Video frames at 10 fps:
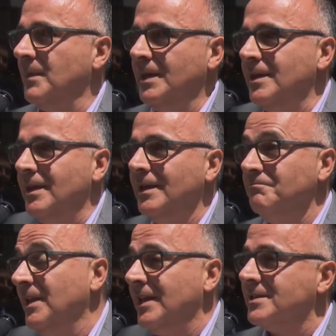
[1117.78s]
it
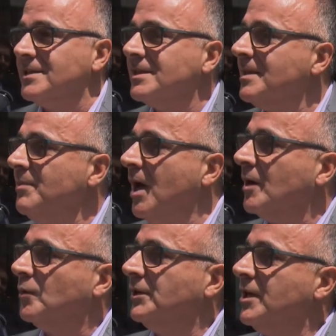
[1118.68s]
is. It's a
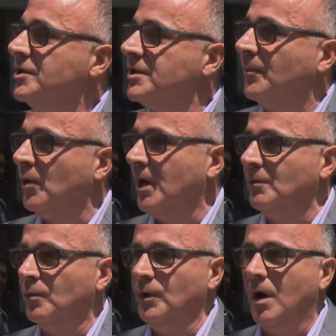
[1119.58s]
symbiotic relationship. We
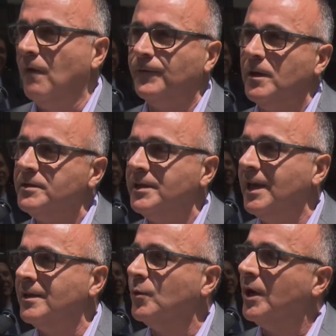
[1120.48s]
all float
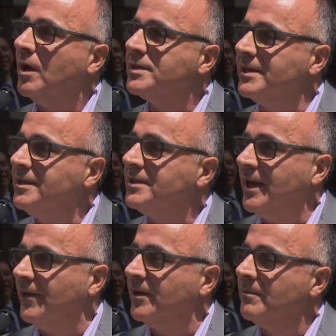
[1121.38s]
together. We all sink
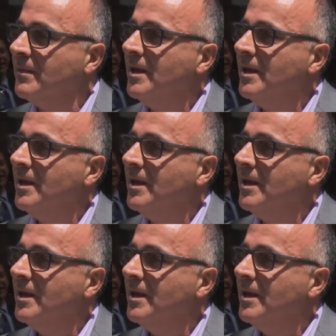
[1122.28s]
together.